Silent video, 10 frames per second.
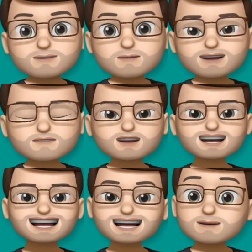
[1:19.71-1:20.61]
But if you need
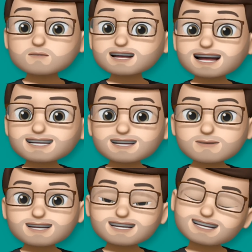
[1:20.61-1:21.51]
a little bit more
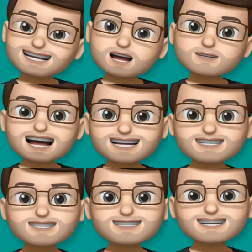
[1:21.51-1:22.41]
encouragement, check out the
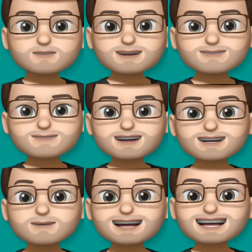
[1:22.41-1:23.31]
end screen where you'll find
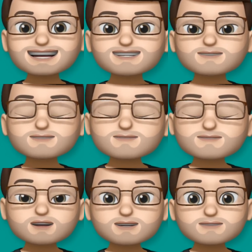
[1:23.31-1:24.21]
a playlist
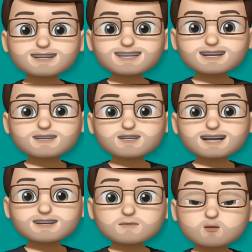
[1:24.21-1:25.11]
full of videos
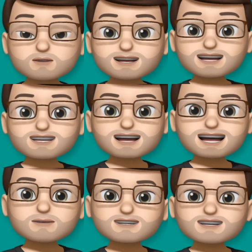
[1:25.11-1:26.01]
showing more things that
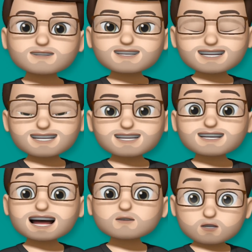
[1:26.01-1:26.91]
iOS 17 can
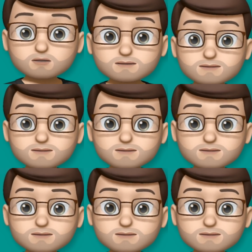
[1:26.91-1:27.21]
now do.